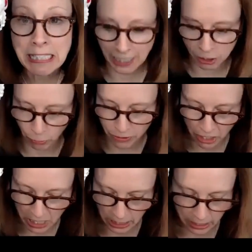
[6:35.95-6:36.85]
That's one
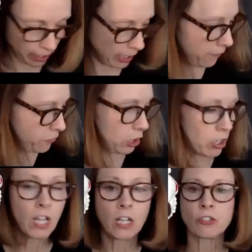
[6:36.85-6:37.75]
thing he doesn't have here.
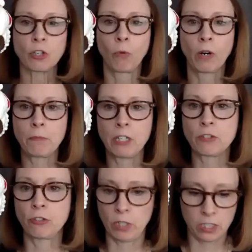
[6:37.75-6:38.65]
So what I'm going to
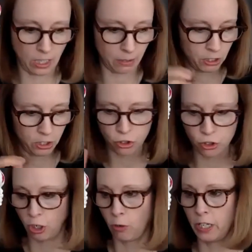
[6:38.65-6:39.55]
do is I'm going to
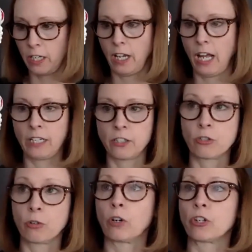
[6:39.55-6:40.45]
show it on
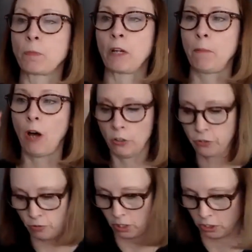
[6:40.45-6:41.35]
George, but I'm
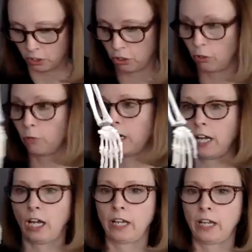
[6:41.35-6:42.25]
also going to show it
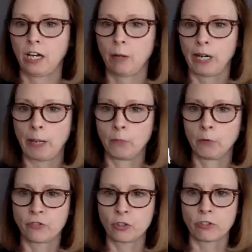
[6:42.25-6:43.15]
on and I
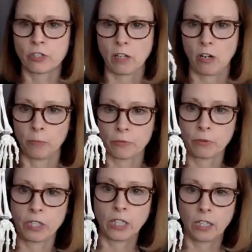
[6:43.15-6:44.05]
moved George's arm so
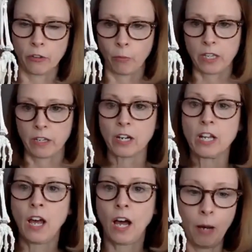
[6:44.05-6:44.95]
he didn't get in the way there
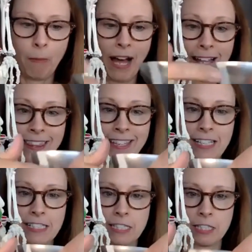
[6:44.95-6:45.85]
on
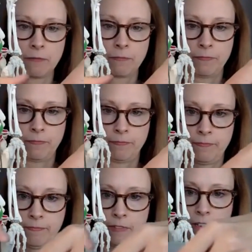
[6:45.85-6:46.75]
this.
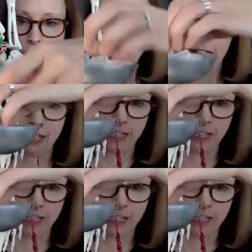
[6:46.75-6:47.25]
All right.